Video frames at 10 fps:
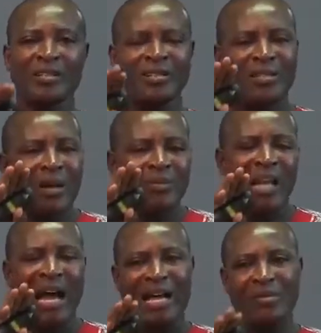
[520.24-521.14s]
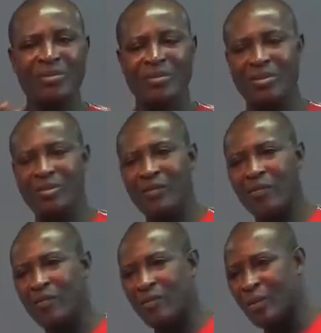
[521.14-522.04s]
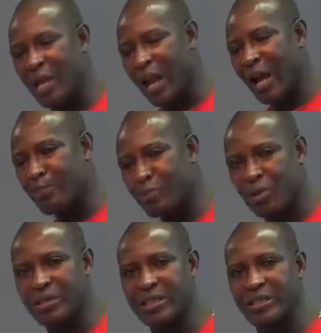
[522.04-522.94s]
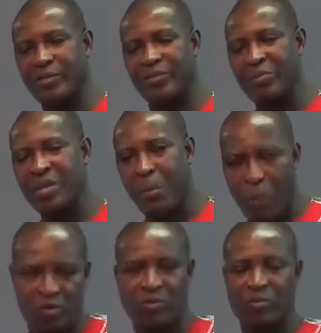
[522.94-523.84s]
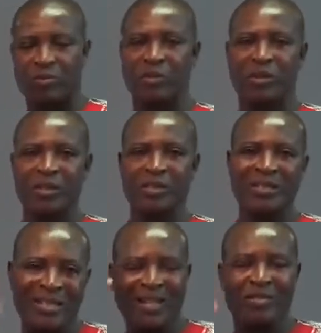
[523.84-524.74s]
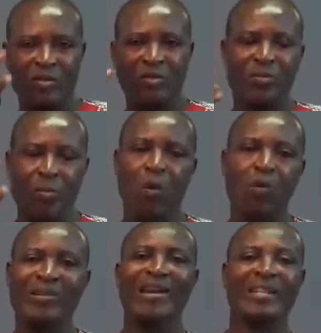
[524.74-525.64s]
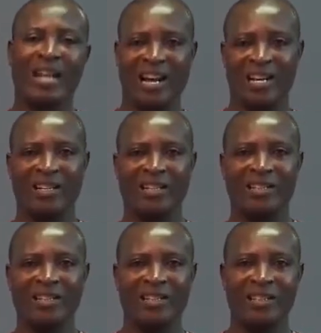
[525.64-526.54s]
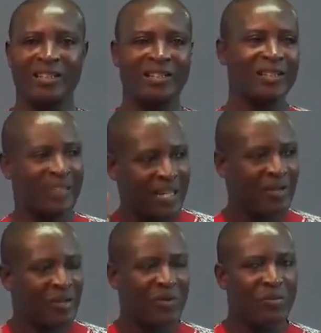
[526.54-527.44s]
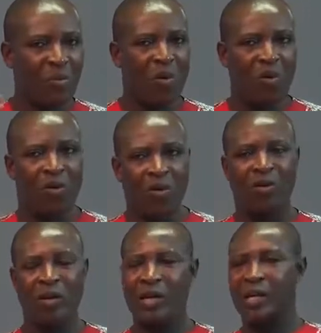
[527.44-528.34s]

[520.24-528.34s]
sometimes the approach from the bottom tends to be more radical. It tends to be more